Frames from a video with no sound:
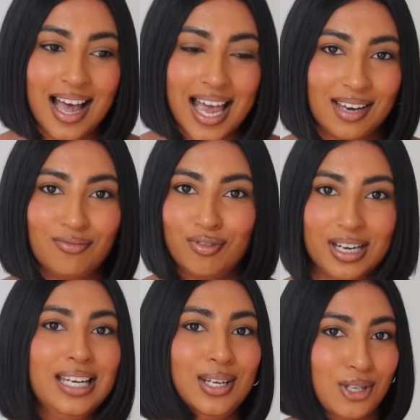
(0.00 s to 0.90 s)
I
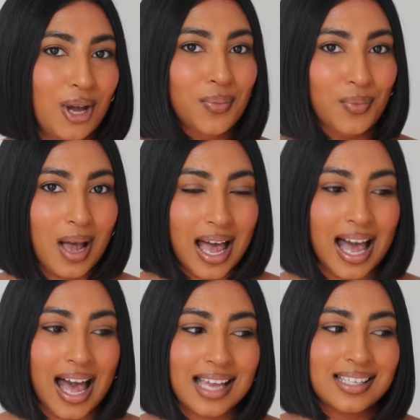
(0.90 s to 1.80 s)
really don't wear
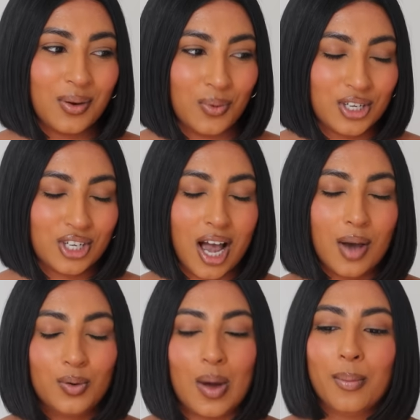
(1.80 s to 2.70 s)
and I wish
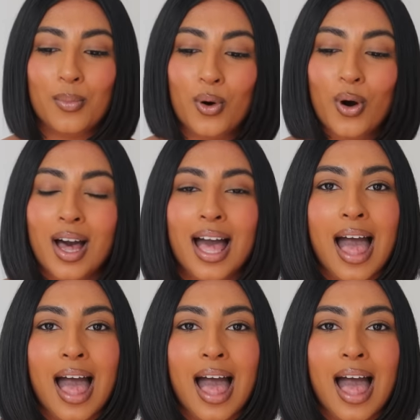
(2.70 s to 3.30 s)
I would wear more.